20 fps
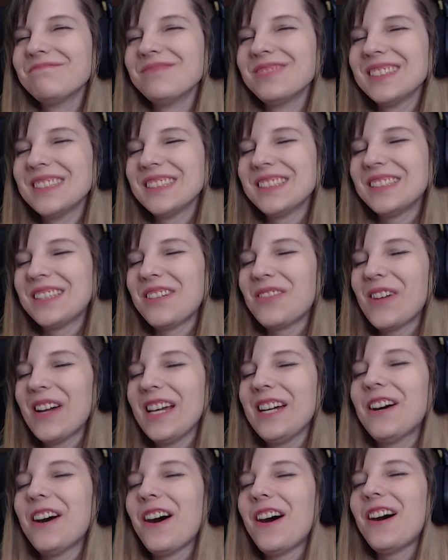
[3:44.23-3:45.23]
Oh, my
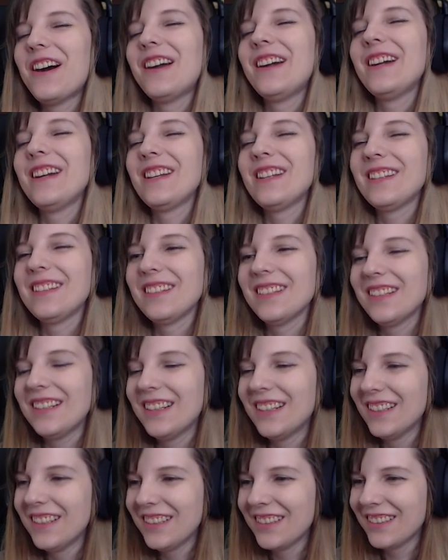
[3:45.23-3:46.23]
heart.
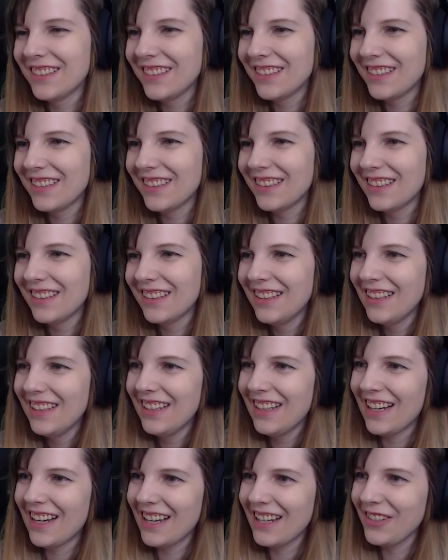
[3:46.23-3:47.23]

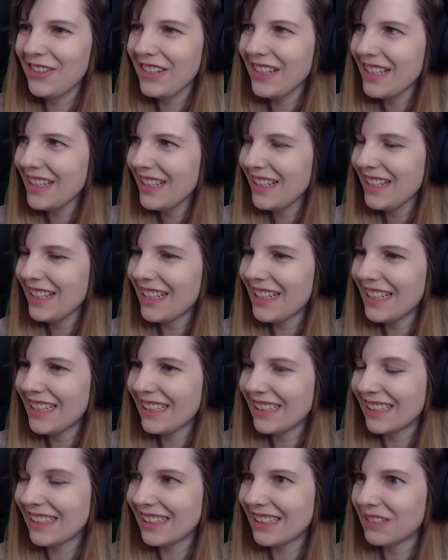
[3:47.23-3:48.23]
I really like
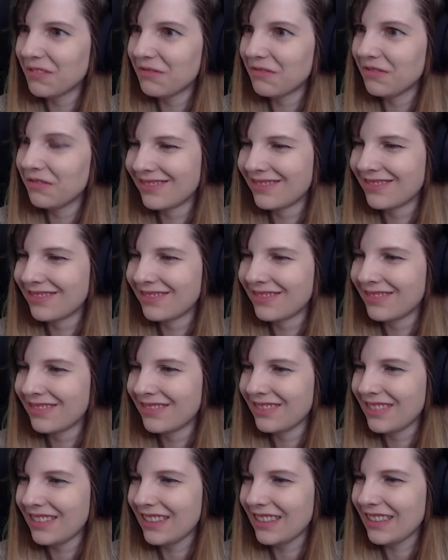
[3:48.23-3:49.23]
them.
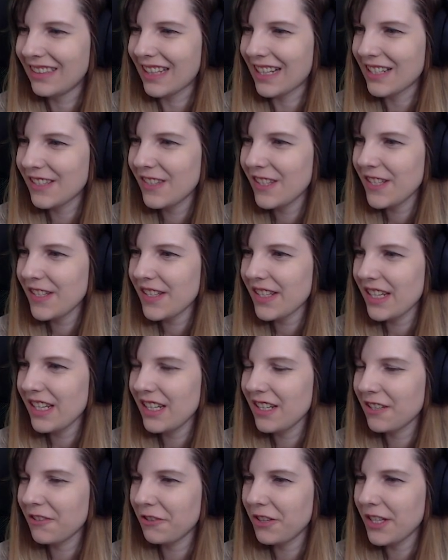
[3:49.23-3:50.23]
Does this
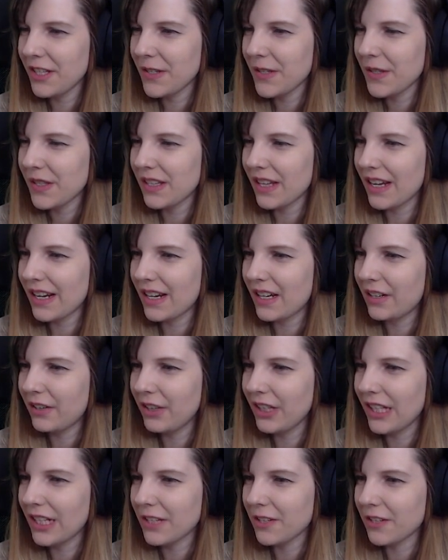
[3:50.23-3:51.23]
increase their
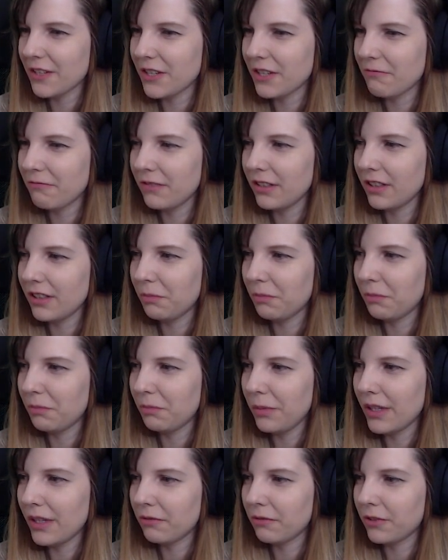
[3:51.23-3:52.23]
relationship with the
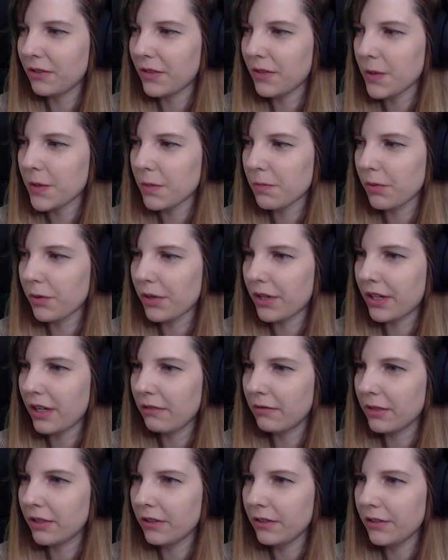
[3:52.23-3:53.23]
baby after it's born, I
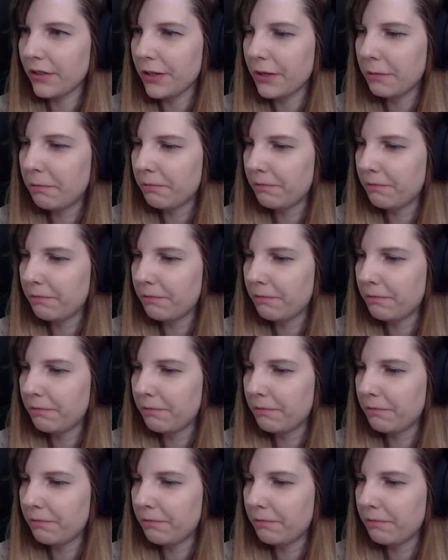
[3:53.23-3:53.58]
wonder?